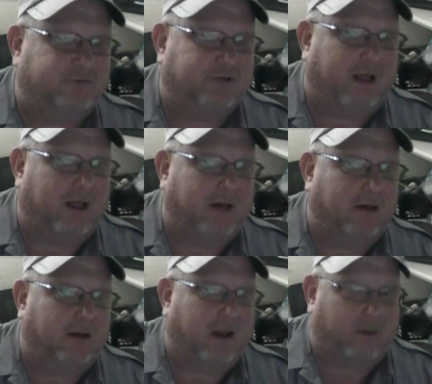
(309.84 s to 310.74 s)
that,
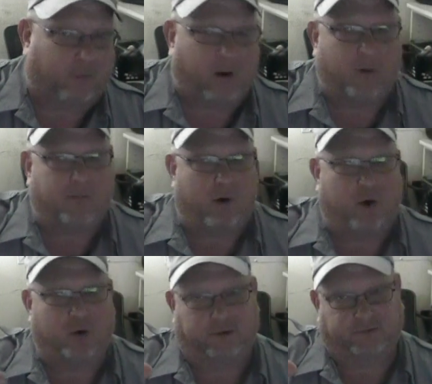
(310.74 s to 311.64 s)
that round
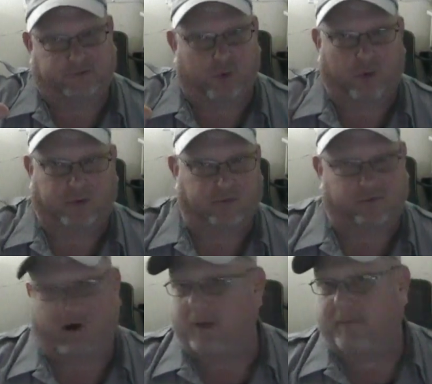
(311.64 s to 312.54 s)
ball is going to
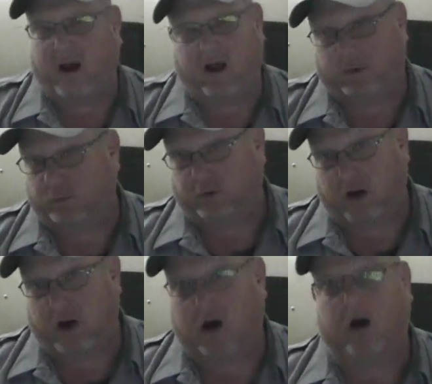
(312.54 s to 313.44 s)
drop. I don't
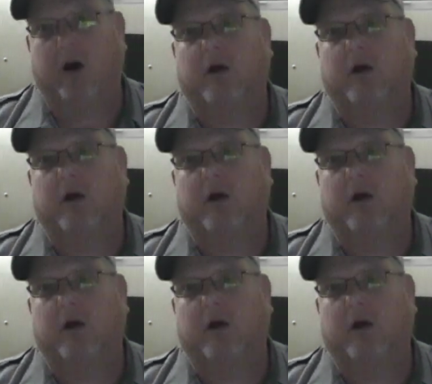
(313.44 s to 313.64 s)
care